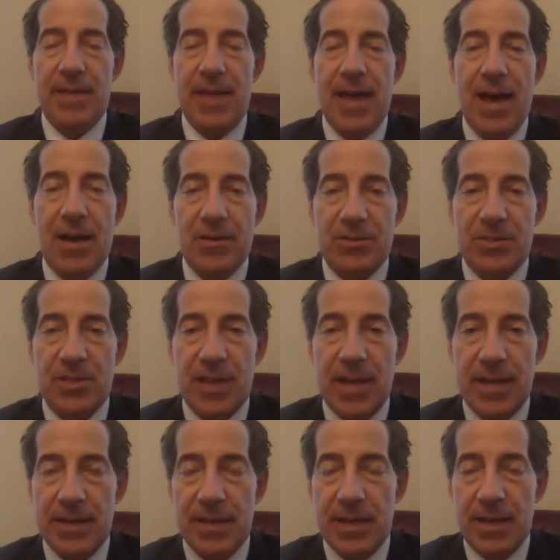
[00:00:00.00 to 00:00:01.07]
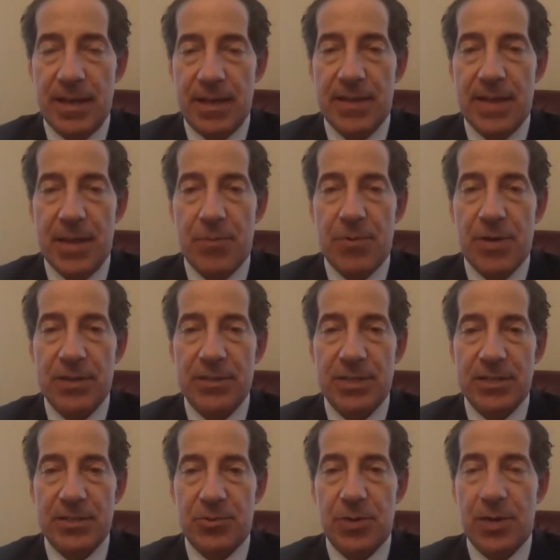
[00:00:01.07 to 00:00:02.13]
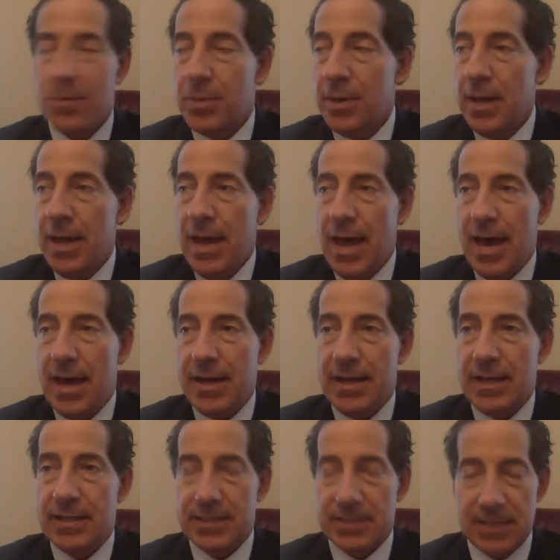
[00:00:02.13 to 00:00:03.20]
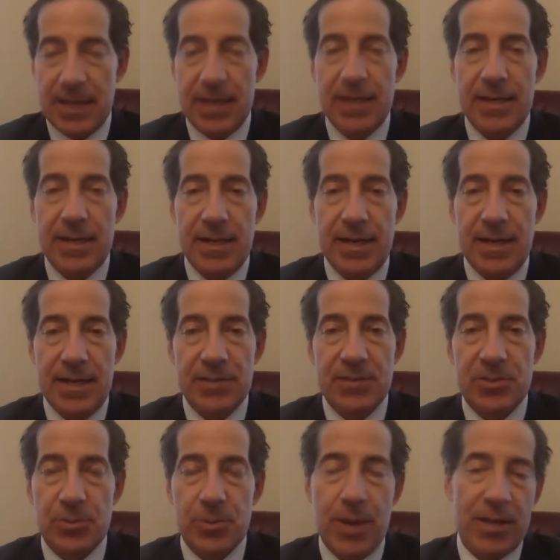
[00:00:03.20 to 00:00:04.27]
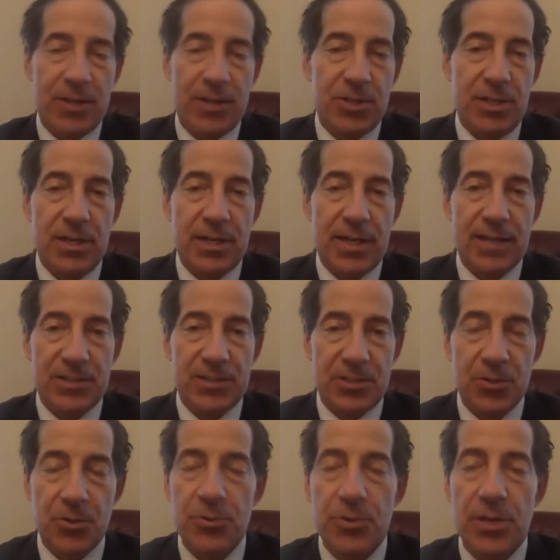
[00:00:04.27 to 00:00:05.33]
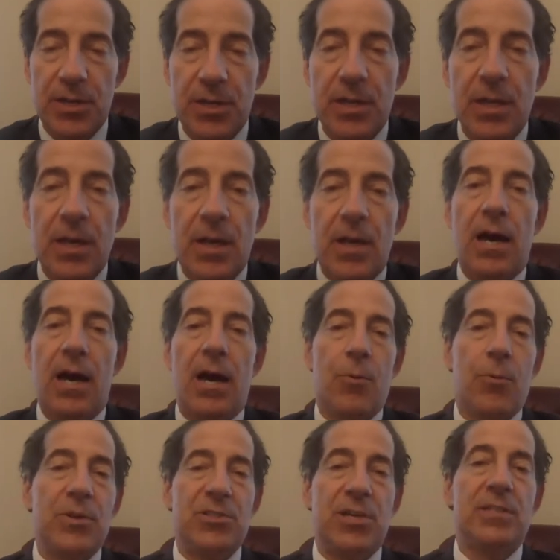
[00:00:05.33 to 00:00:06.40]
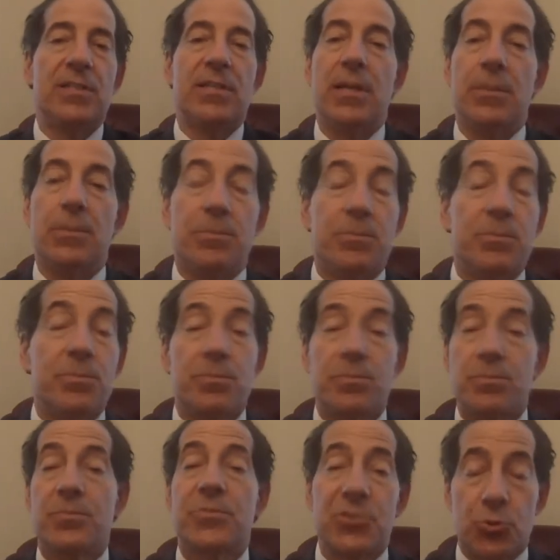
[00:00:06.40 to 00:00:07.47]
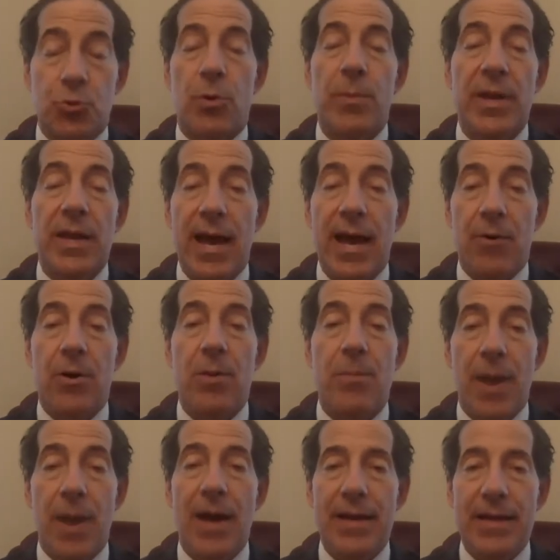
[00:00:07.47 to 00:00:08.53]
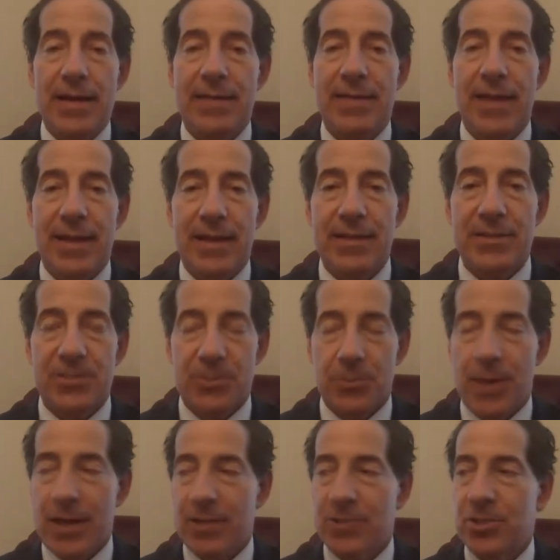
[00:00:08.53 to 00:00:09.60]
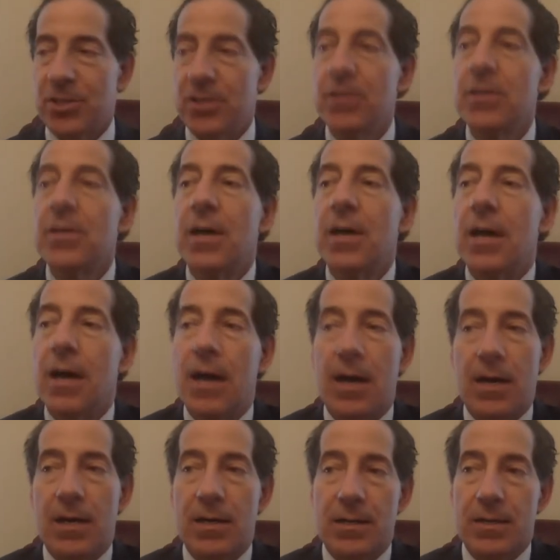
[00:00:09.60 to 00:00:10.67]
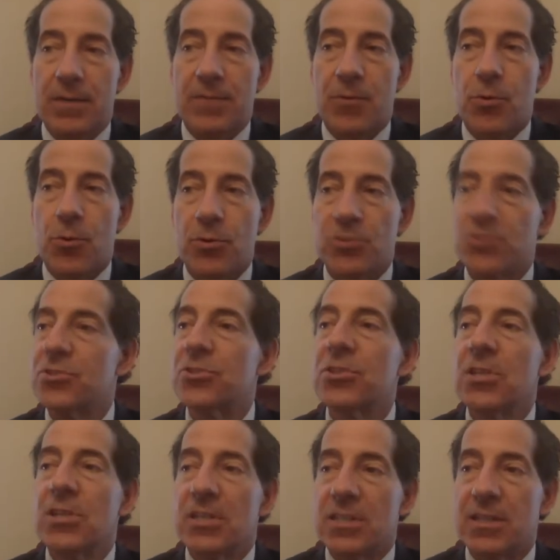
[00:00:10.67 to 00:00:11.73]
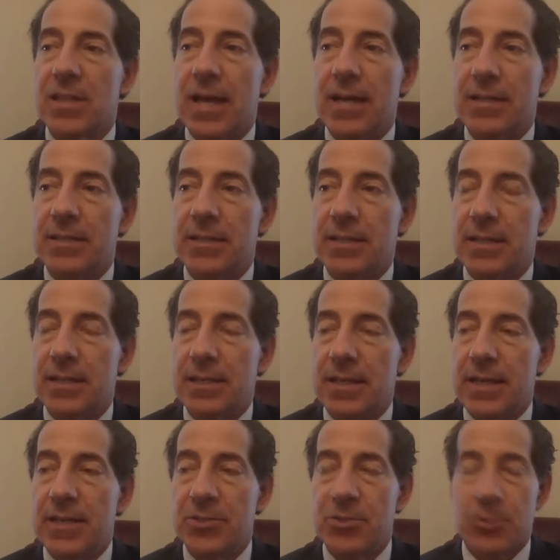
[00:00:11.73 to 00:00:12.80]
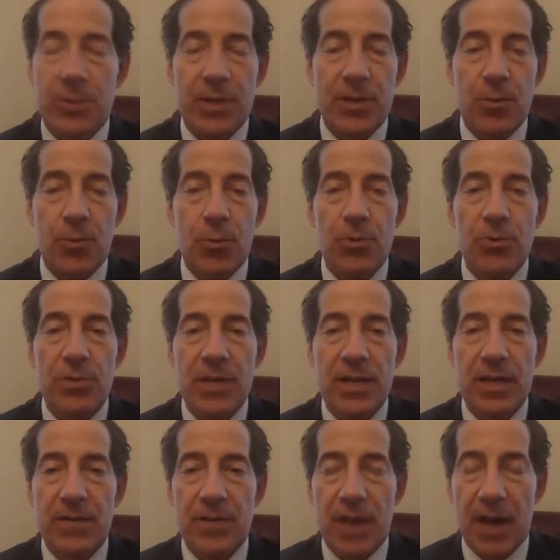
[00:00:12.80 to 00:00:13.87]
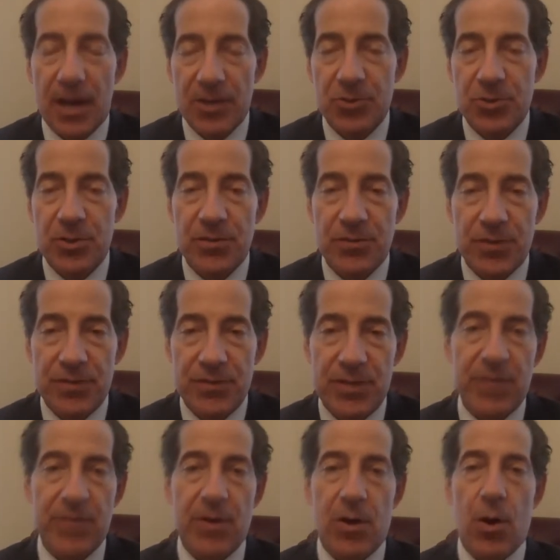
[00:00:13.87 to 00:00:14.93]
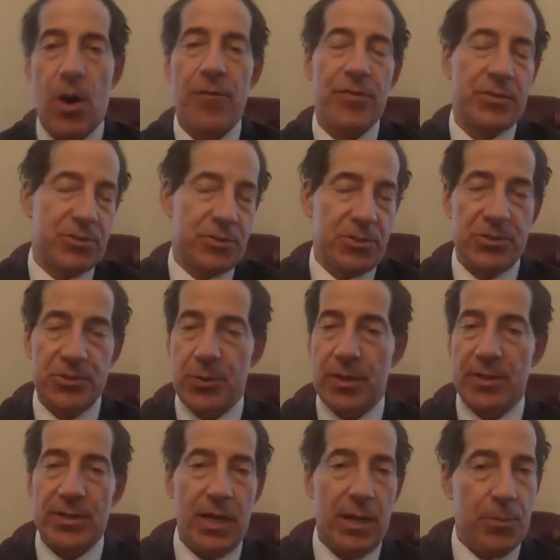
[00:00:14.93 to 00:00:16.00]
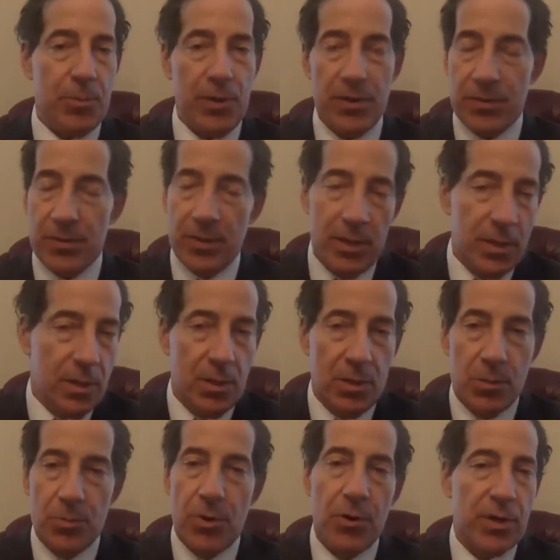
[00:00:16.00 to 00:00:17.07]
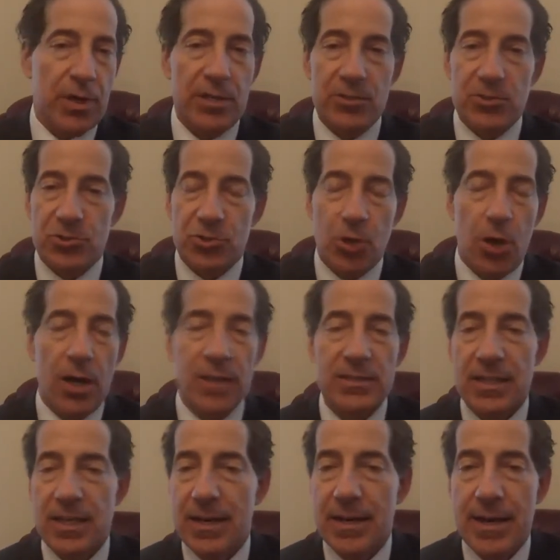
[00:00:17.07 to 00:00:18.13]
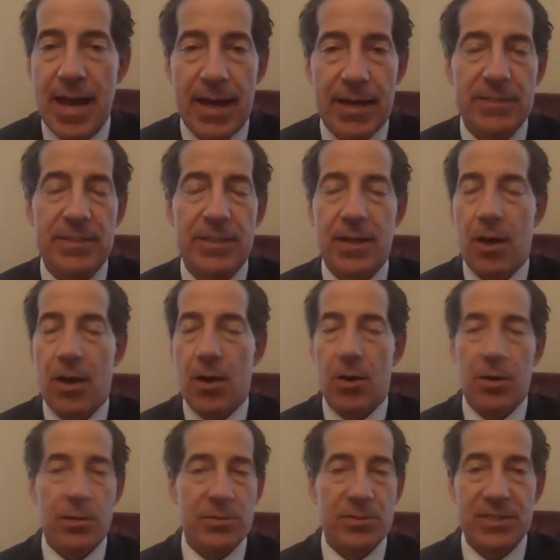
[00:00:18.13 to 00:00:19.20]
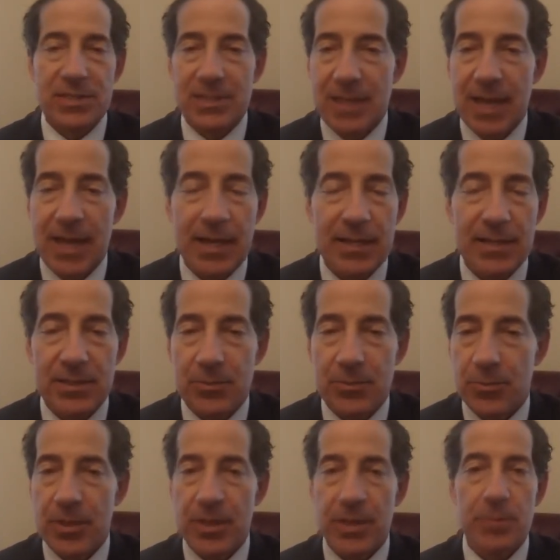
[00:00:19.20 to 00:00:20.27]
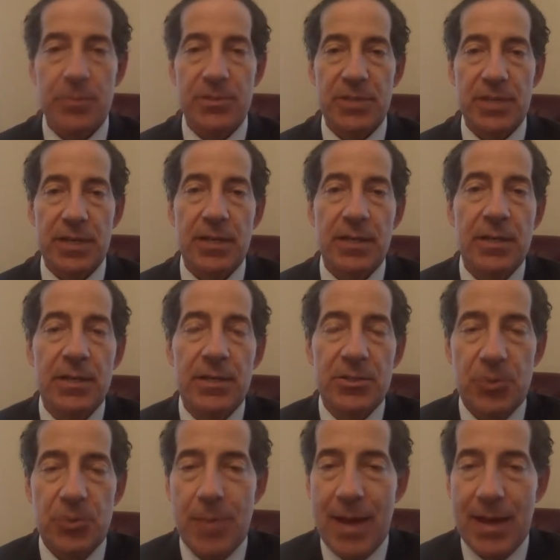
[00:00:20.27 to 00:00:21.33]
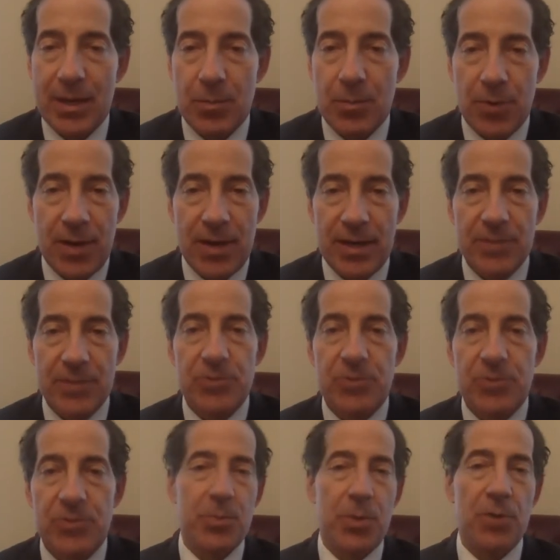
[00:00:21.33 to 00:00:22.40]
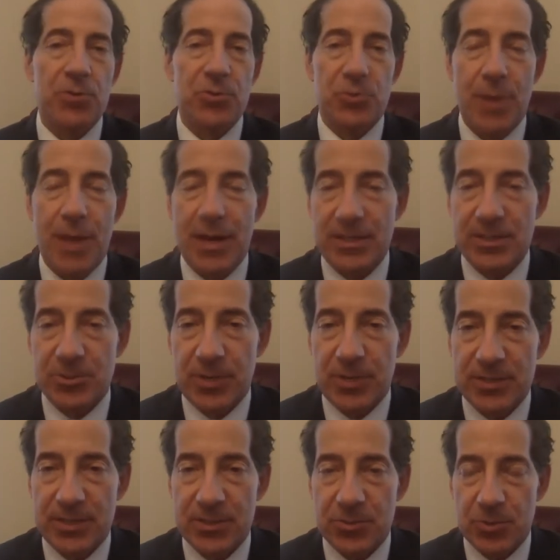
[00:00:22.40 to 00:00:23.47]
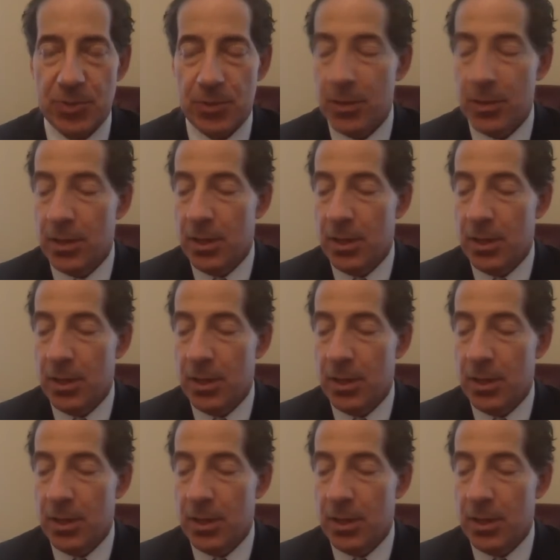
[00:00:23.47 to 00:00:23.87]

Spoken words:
the House, that then President Trump had incited an insurrection against the Union, which ended up storming our body. And that insurrection, of course, led to the injury, the wounding of 150 of our officers, who ended up with broken jaws and necks and arms and legs and ribs and traumatic brain injuries, post-traumatic stress syndrome,